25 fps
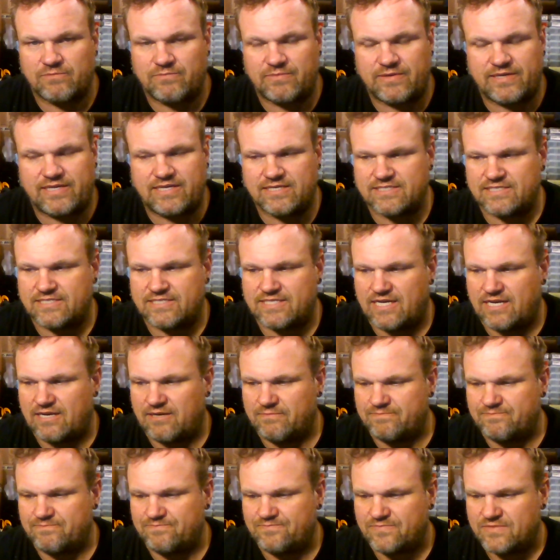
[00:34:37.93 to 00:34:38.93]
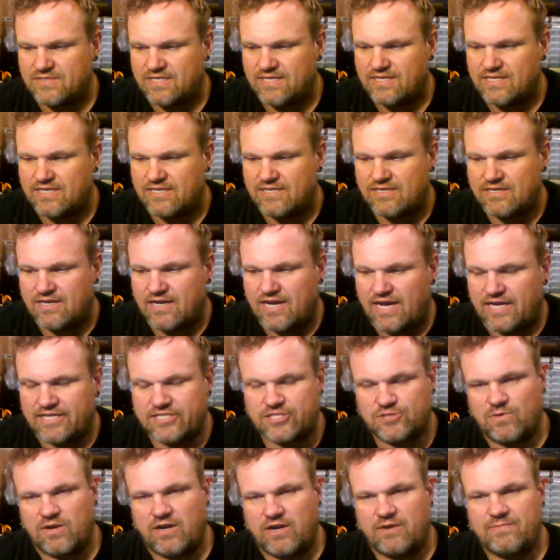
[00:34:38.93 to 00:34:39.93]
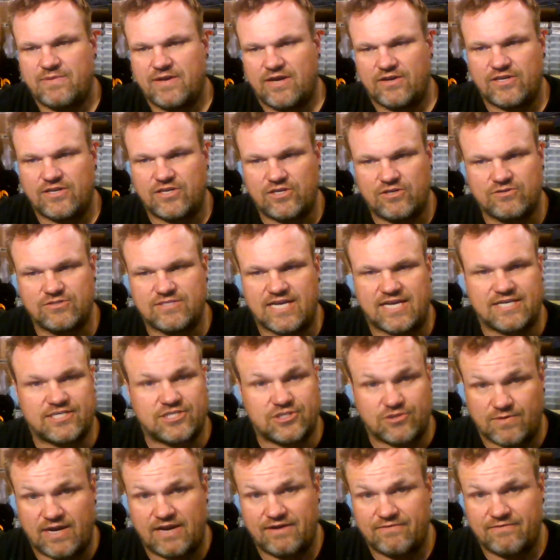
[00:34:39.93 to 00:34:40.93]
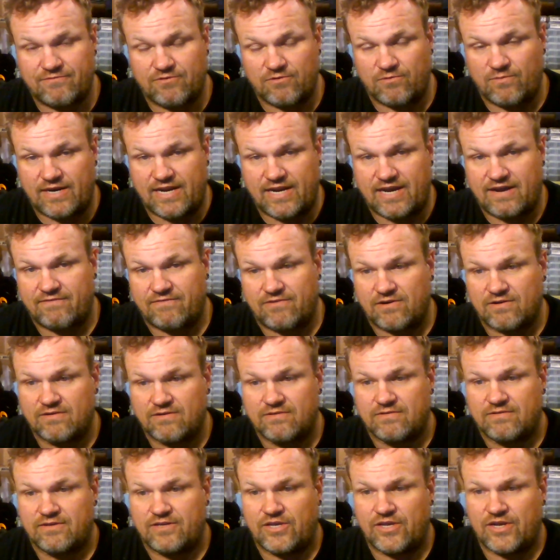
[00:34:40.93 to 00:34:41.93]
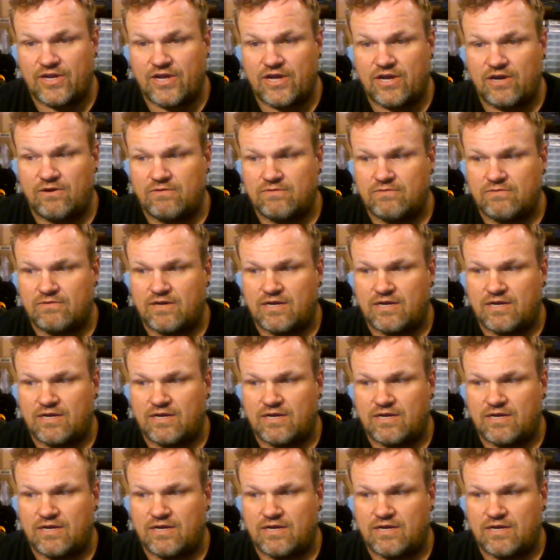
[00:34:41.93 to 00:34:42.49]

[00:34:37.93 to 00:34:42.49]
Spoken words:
because I just want to be able to use that terrain for whatever, you know.